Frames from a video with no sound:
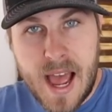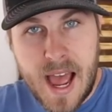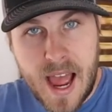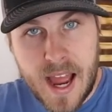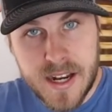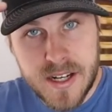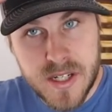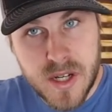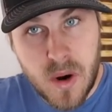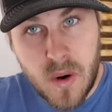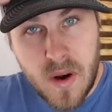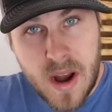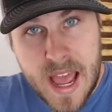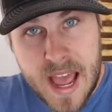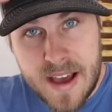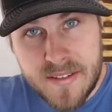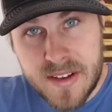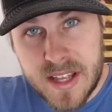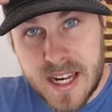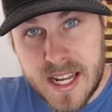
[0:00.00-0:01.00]
I don't
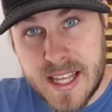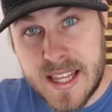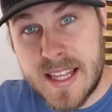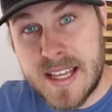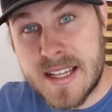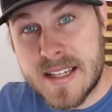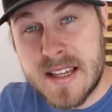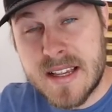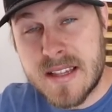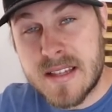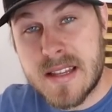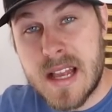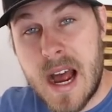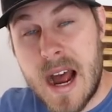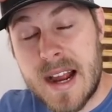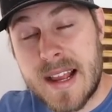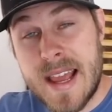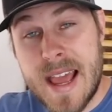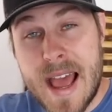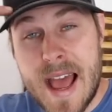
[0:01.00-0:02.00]
have any of these in
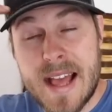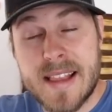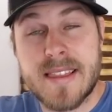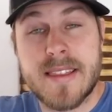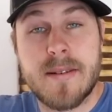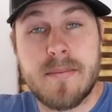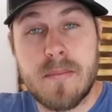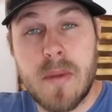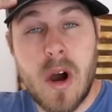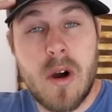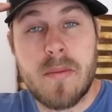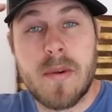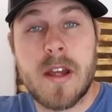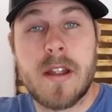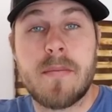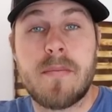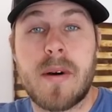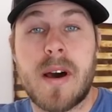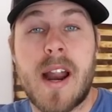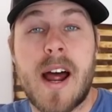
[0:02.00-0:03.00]
stock at the
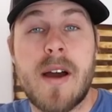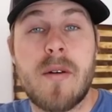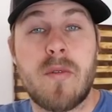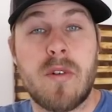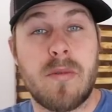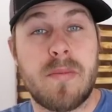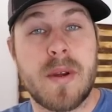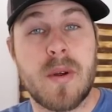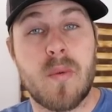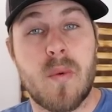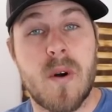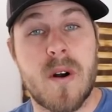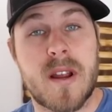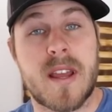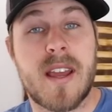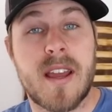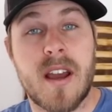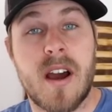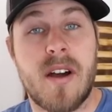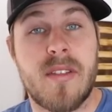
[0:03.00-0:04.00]
moment, but I will be
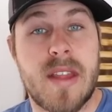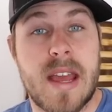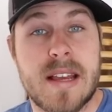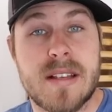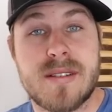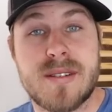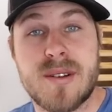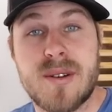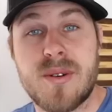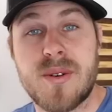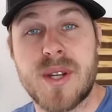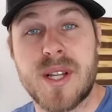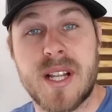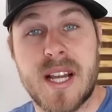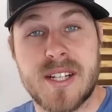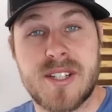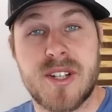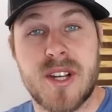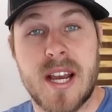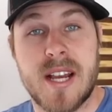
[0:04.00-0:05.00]
working on that soon and
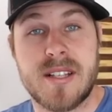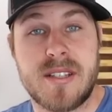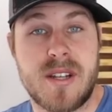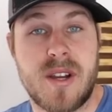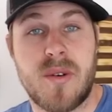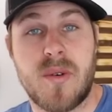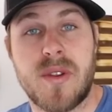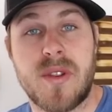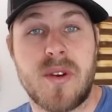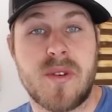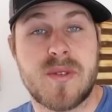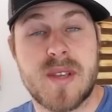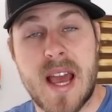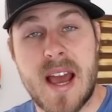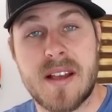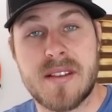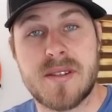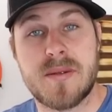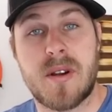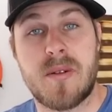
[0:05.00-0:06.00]
let you guys know when those
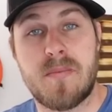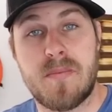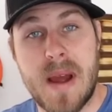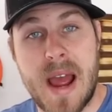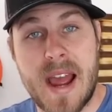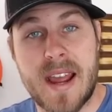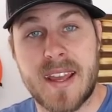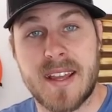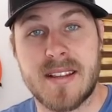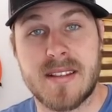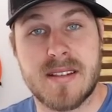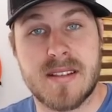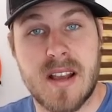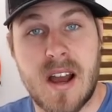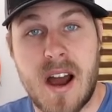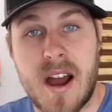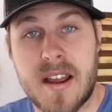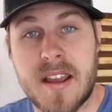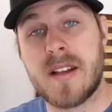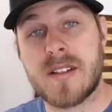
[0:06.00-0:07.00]
hats are back in
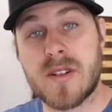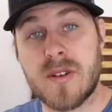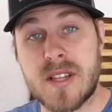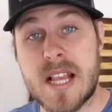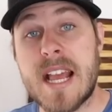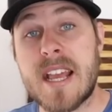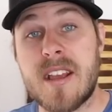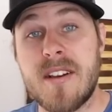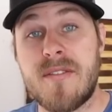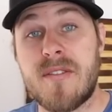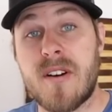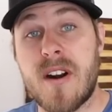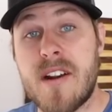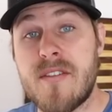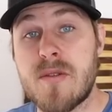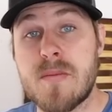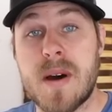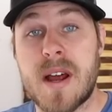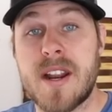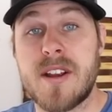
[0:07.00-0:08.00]
stock. So thank you for
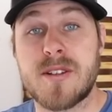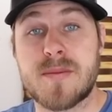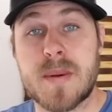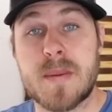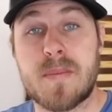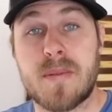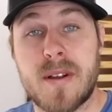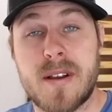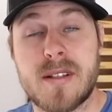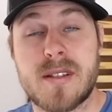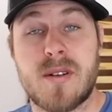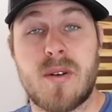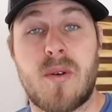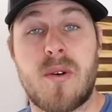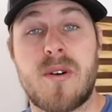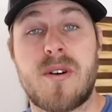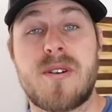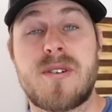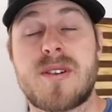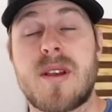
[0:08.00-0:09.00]
everybody who's been placing
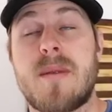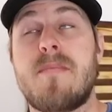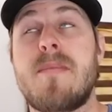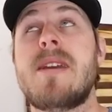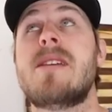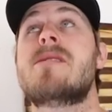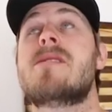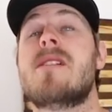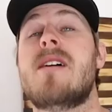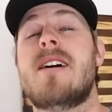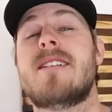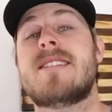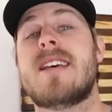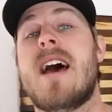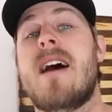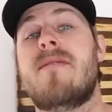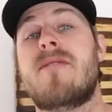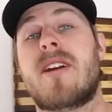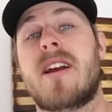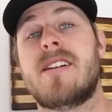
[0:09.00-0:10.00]
orders. It means a lot to
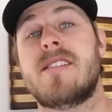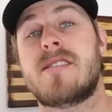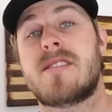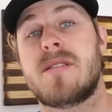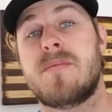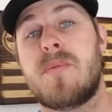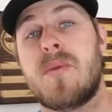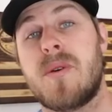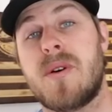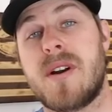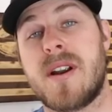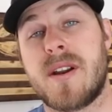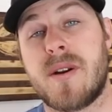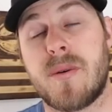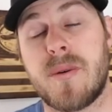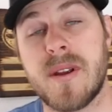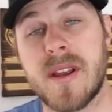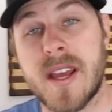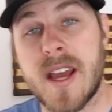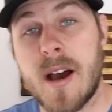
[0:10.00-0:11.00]
have you guys' support, and it
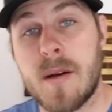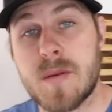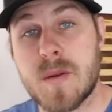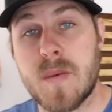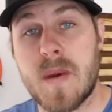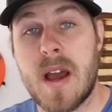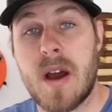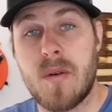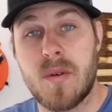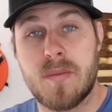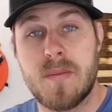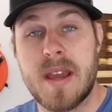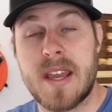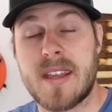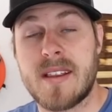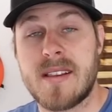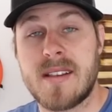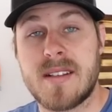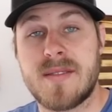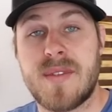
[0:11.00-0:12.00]
really helps me out with
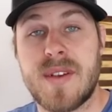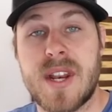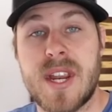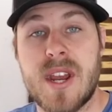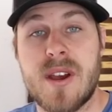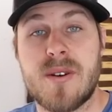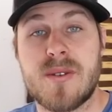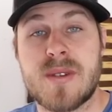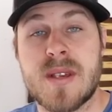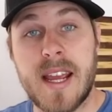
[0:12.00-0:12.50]
making these videos.